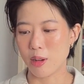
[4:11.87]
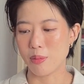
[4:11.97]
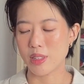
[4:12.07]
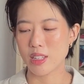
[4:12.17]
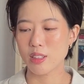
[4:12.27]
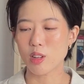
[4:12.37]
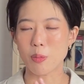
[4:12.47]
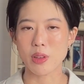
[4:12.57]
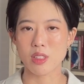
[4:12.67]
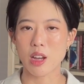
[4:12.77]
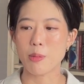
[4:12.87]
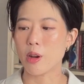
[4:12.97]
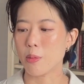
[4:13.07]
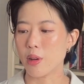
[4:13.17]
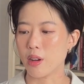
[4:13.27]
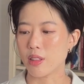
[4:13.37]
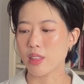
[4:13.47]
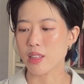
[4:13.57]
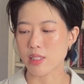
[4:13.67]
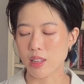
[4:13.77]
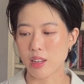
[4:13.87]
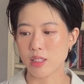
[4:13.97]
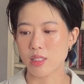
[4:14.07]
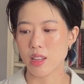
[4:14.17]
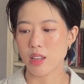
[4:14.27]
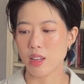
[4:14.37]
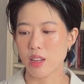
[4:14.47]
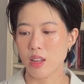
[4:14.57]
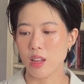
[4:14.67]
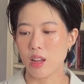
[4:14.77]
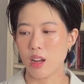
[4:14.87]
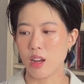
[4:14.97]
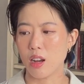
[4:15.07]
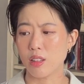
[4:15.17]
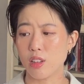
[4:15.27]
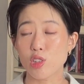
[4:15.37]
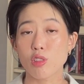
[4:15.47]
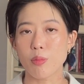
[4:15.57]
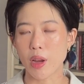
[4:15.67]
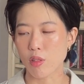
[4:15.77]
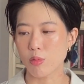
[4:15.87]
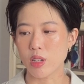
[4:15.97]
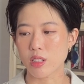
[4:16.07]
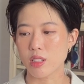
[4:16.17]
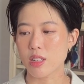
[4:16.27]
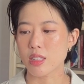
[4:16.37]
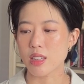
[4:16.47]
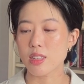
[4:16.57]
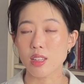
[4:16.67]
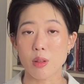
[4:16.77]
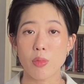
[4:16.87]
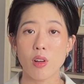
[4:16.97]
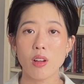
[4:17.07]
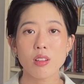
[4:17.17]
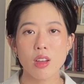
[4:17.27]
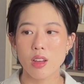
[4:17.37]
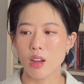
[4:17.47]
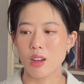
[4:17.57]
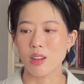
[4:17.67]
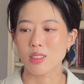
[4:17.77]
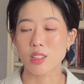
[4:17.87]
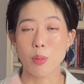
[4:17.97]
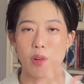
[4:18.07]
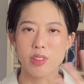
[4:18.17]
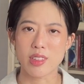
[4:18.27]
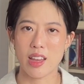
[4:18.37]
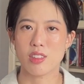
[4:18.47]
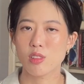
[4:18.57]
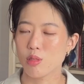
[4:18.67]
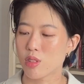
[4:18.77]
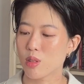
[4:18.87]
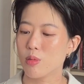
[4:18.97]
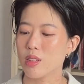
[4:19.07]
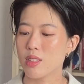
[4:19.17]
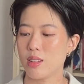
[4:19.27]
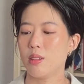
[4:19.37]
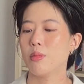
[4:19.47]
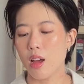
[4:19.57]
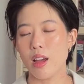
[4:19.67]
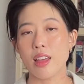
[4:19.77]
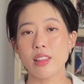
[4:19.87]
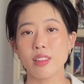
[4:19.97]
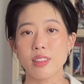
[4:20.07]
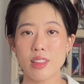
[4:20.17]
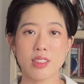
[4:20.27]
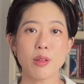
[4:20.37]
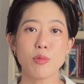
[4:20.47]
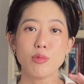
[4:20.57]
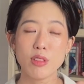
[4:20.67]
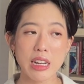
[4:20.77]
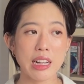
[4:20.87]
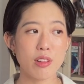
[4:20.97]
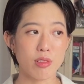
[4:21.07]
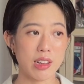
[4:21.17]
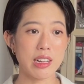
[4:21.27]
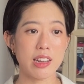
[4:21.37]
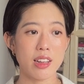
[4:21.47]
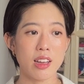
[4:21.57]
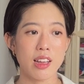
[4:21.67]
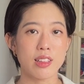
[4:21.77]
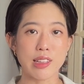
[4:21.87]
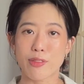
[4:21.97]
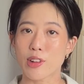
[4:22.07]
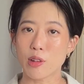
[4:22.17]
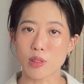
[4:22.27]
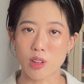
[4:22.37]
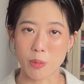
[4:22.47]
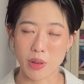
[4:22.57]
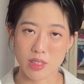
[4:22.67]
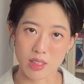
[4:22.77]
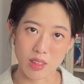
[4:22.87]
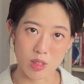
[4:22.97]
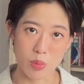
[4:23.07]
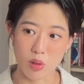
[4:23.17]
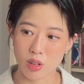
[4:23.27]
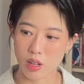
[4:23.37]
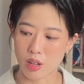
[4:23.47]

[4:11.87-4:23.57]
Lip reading: certain topics come up, things like say the issue of migrant workers in Singapore, Singaporeans' attitudes towards them, and there's some really difficult topics in this book,